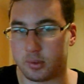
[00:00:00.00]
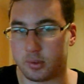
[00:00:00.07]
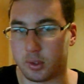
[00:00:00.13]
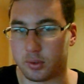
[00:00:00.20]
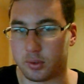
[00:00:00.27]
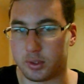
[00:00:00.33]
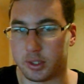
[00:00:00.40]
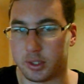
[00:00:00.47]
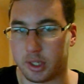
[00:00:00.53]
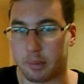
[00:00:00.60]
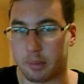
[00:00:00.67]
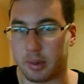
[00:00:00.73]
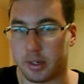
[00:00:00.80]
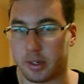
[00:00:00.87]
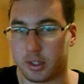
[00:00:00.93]
John Cena
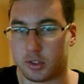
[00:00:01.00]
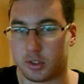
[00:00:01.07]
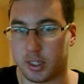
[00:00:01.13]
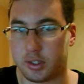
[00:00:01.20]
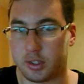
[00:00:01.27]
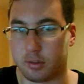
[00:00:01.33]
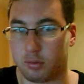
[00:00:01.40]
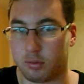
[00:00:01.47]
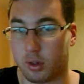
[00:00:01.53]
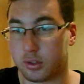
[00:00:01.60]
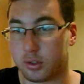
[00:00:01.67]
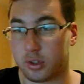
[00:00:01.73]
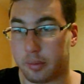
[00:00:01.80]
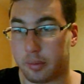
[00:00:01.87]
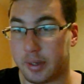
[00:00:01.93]
came out and addressed The
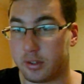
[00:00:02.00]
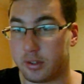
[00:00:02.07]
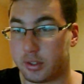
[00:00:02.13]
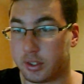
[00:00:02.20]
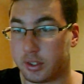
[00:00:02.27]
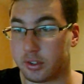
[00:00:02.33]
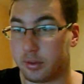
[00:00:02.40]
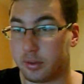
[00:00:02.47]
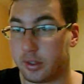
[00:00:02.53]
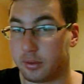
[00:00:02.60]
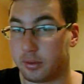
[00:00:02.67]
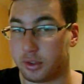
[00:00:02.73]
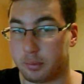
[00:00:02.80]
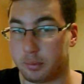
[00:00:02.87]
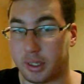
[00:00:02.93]
Rock's comments in his own
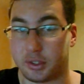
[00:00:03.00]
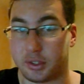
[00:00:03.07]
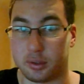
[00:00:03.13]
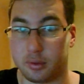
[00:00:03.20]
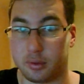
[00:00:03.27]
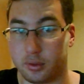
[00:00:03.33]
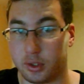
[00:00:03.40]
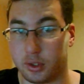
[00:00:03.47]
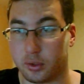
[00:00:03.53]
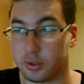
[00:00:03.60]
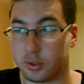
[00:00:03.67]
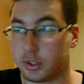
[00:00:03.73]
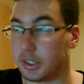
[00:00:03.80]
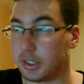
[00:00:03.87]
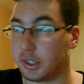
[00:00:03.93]
little special John
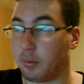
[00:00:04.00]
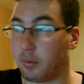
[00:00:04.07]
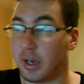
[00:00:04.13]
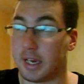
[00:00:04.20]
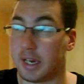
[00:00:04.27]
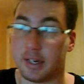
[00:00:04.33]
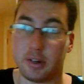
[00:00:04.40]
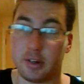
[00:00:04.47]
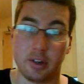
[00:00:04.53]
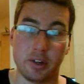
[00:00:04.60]
Cena way.